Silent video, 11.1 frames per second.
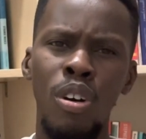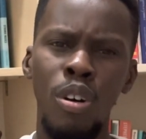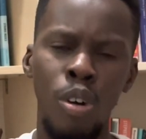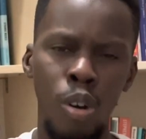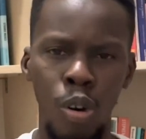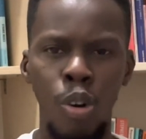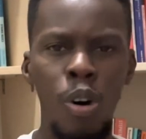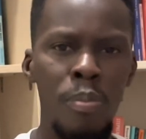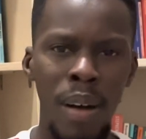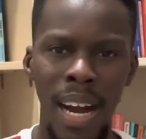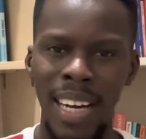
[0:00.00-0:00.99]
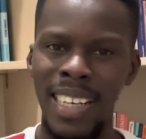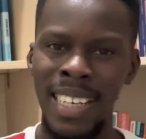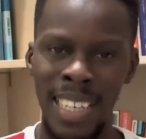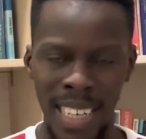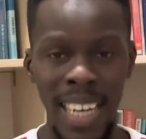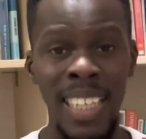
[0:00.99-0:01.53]
claw back,
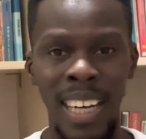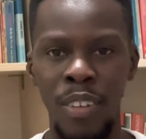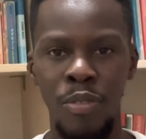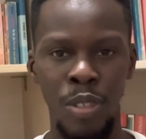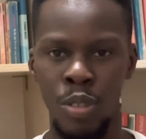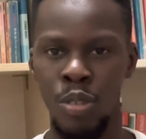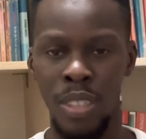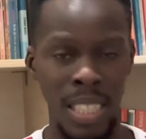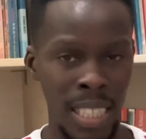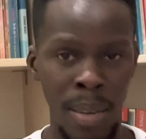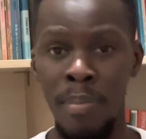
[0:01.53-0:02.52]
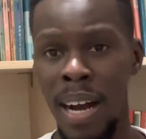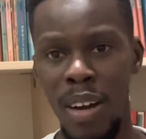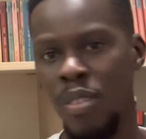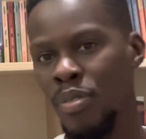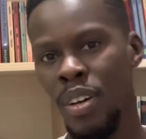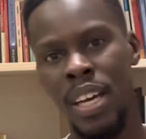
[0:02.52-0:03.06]
grind out results is a mark
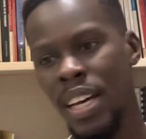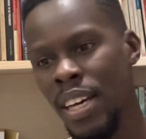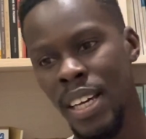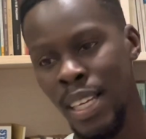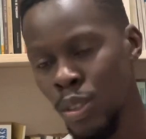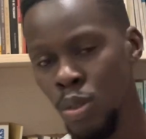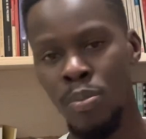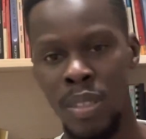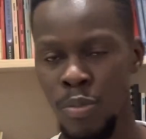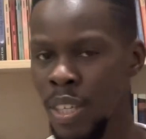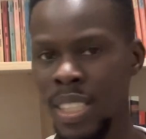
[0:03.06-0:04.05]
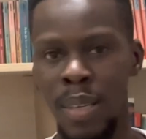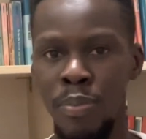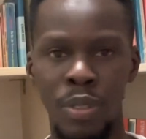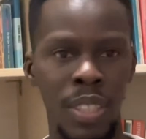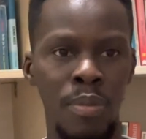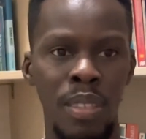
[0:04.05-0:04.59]
of a top team or a
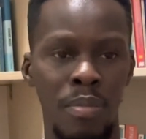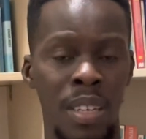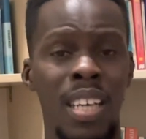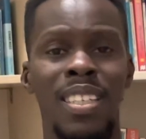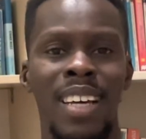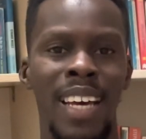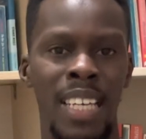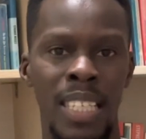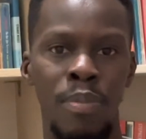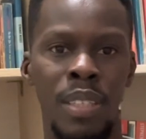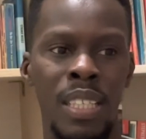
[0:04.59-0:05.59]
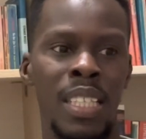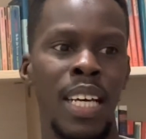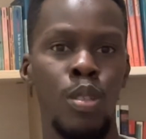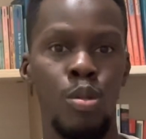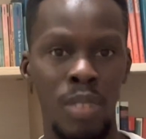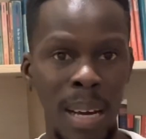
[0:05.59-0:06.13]
championship team, and Arsenal are exhibiting
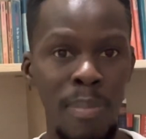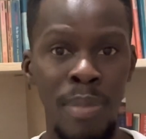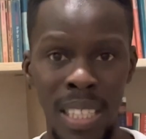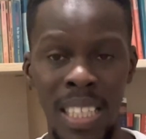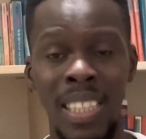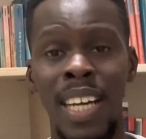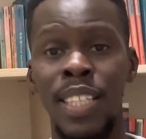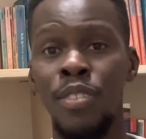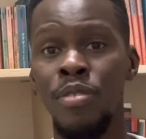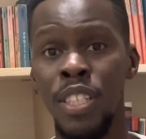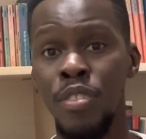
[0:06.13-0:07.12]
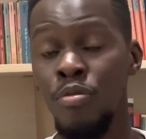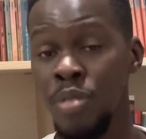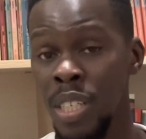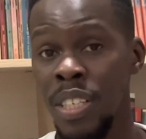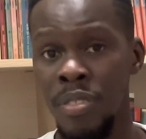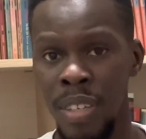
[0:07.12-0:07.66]
that. So that makes the title race
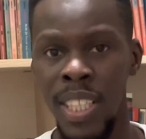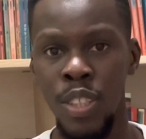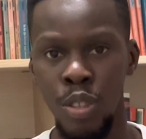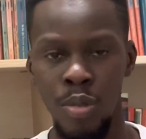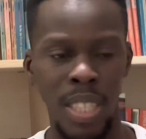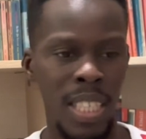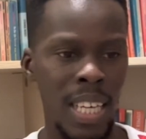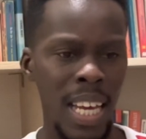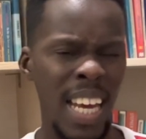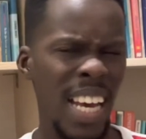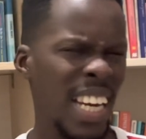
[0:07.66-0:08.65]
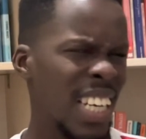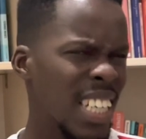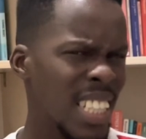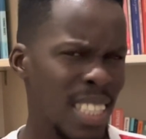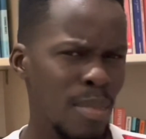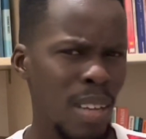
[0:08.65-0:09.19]
really, really juicy. And
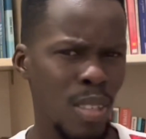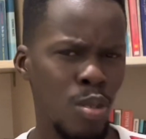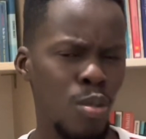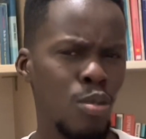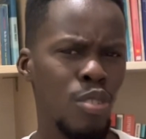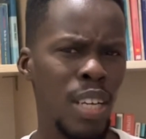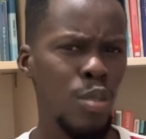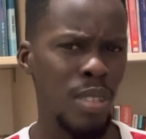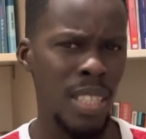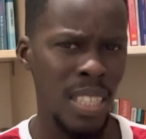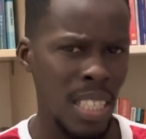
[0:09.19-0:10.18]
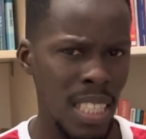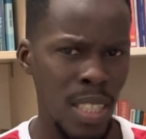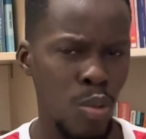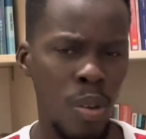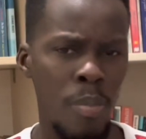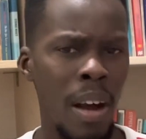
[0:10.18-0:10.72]
another team that is also trying to sneak its
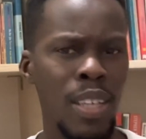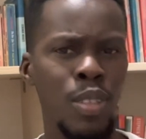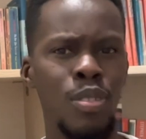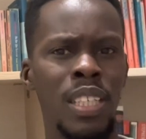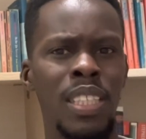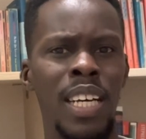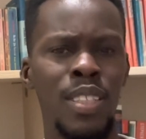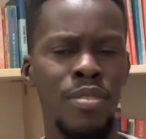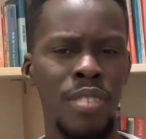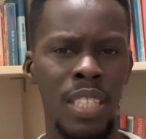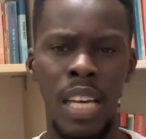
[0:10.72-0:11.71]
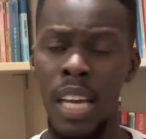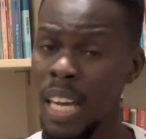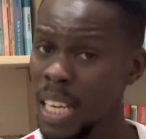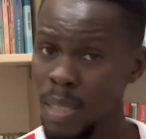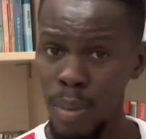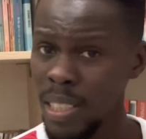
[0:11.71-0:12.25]
way back into the title race
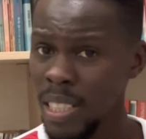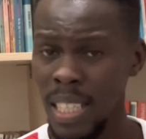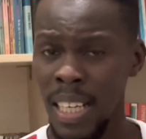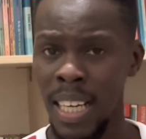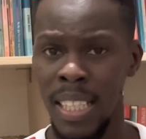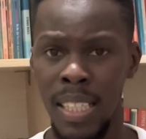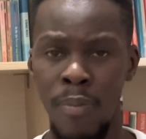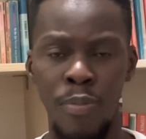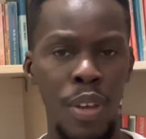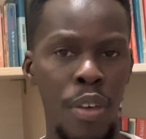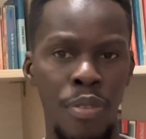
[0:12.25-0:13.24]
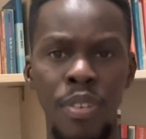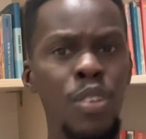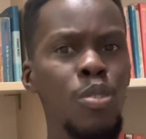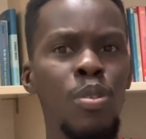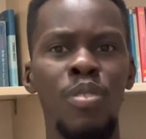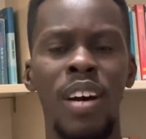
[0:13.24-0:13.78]
is Manchester United.
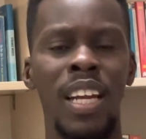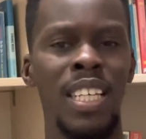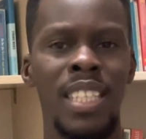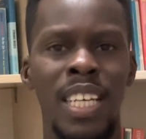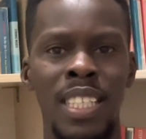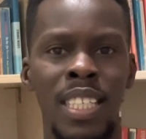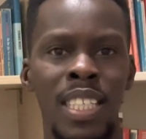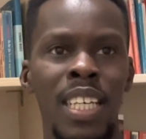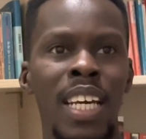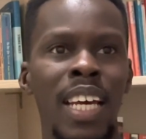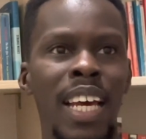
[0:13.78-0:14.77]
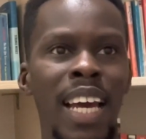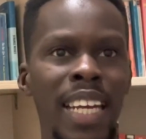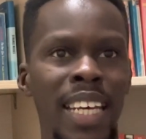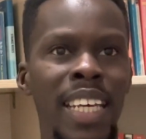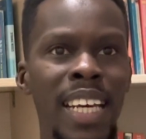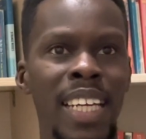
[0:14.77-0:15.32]
3-0 win over Leicester City. And
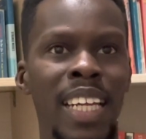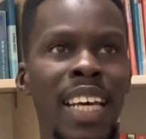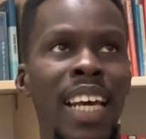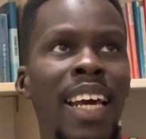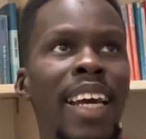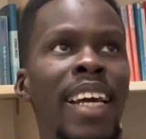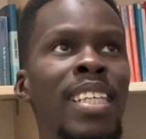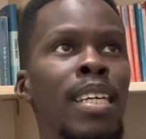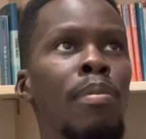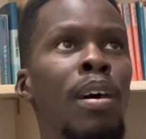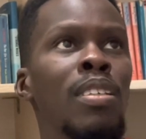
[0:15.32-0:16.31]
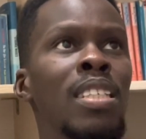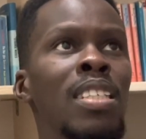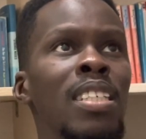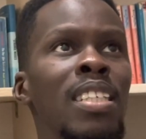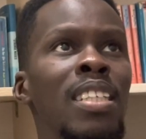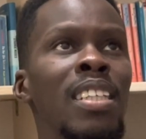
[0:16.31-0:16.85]
again, this
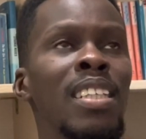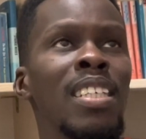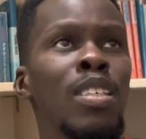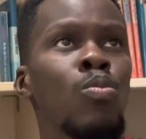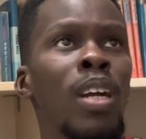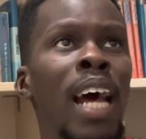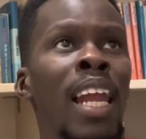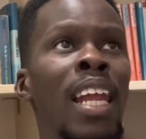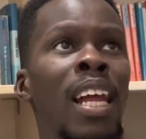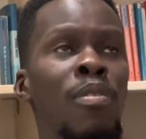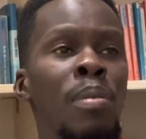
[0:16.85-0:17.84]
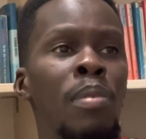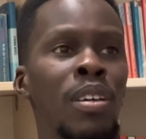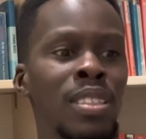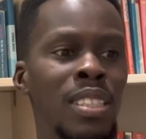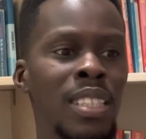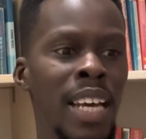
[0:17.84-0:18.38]
is what I love
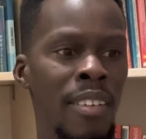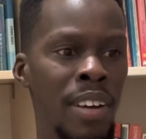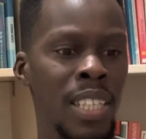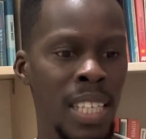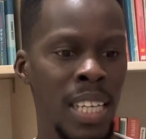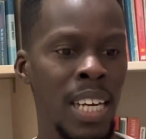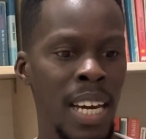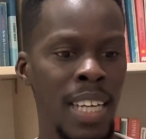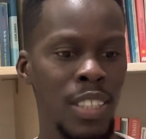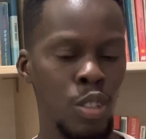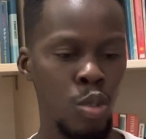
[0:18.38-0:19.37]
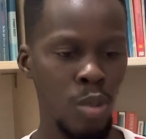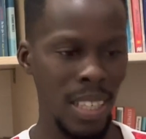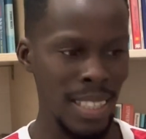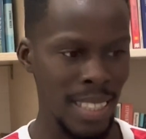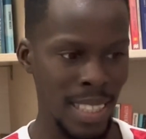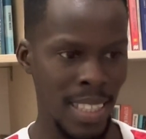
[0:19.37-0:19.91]
about Erik ten Hag. You
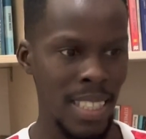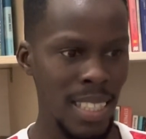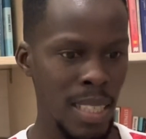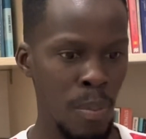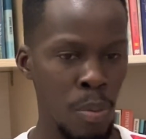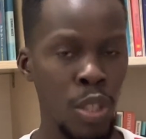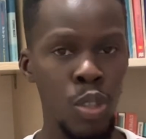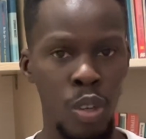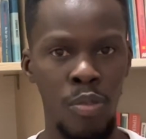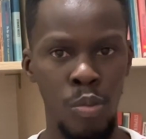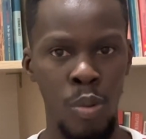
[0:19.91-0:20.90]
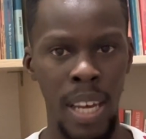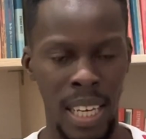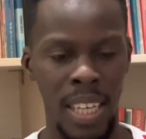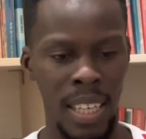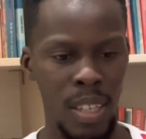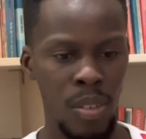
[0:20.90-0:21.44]
can see the body of work
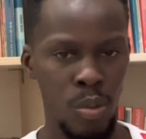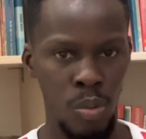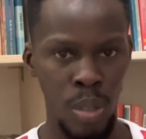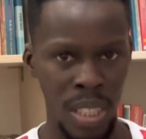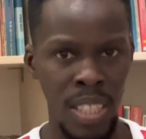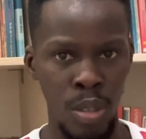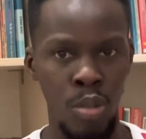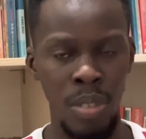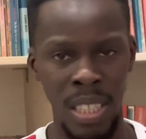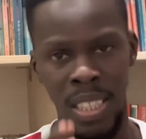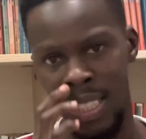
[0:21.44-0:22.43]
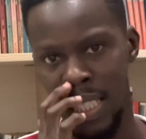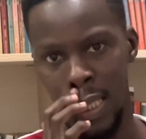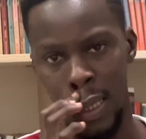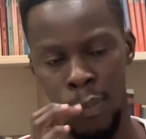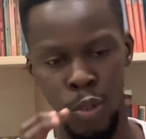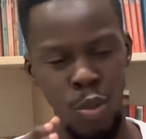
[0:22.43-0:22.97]
which he's doing in this
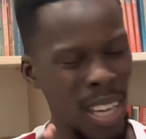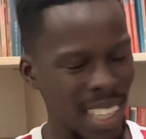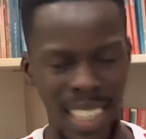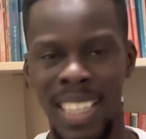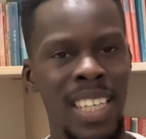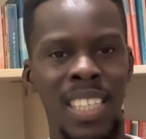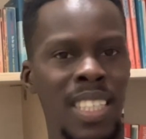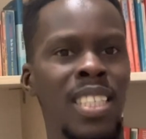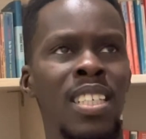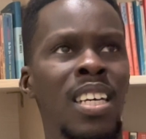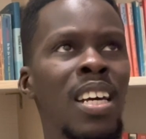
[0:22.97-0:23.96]
team. You can clearly see.